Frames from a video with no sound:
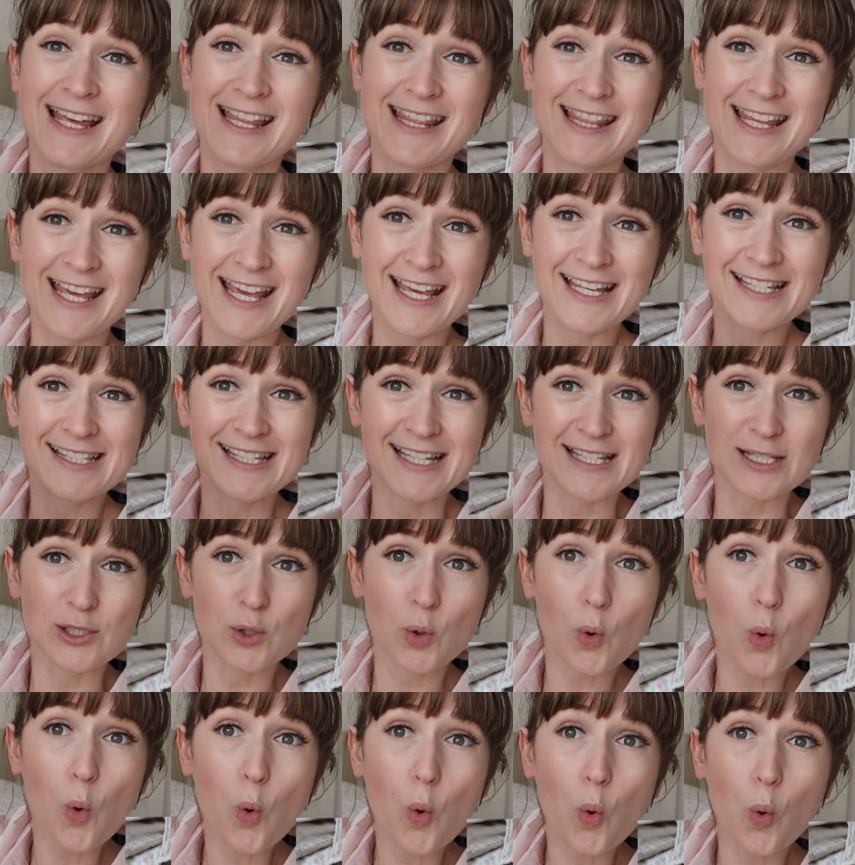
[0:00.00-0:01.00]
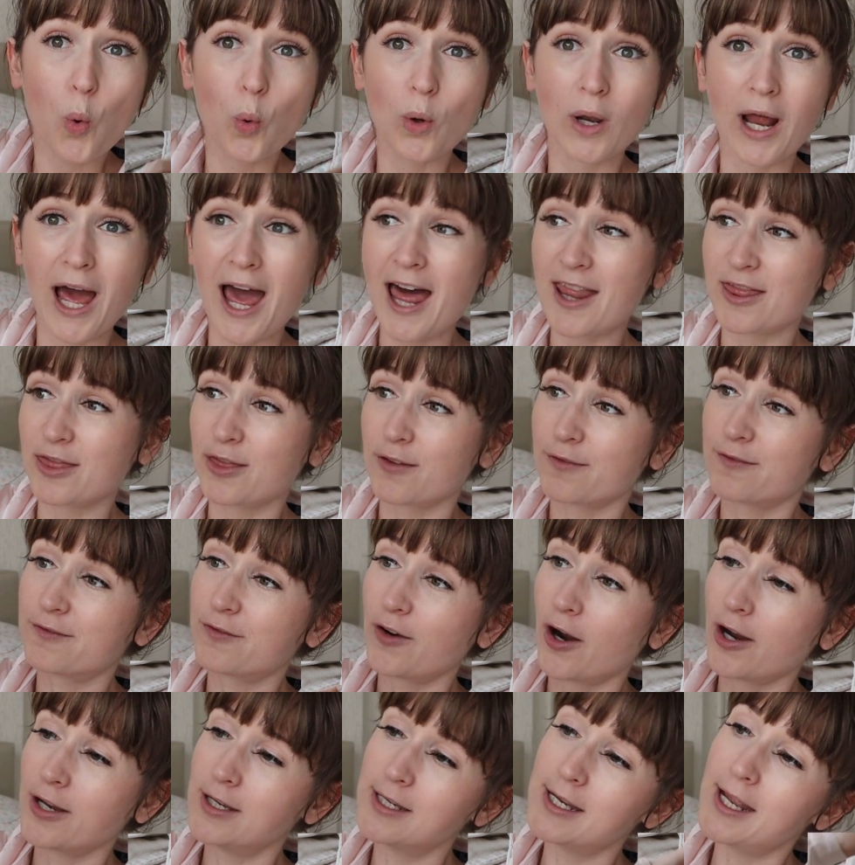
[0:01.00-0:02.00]
this is all at the
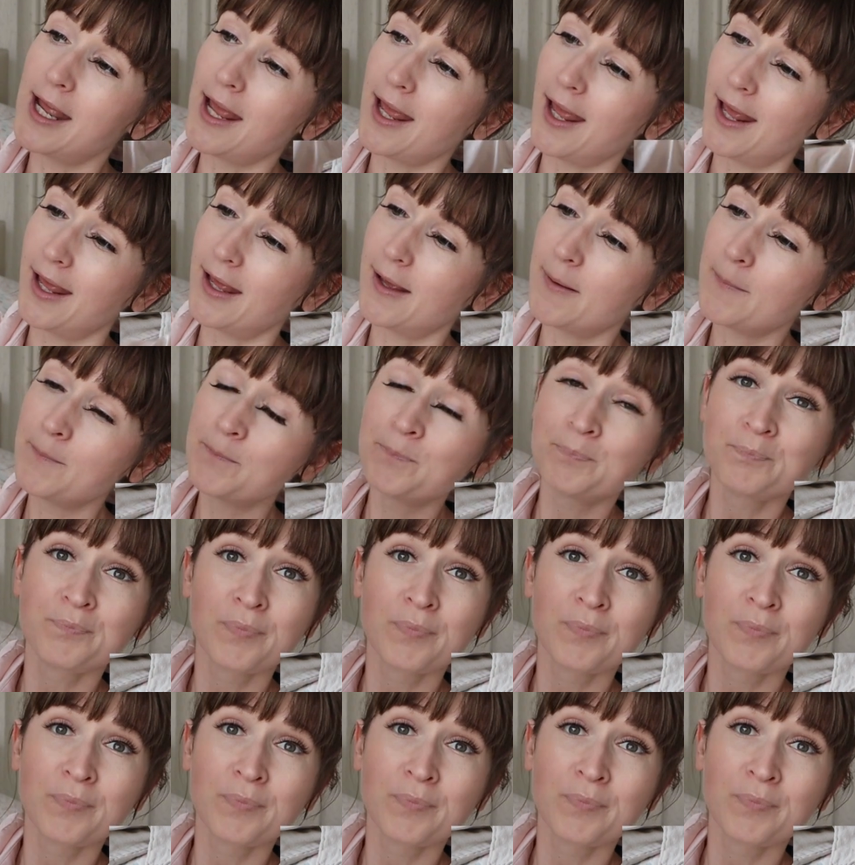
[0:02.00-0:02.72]
front here,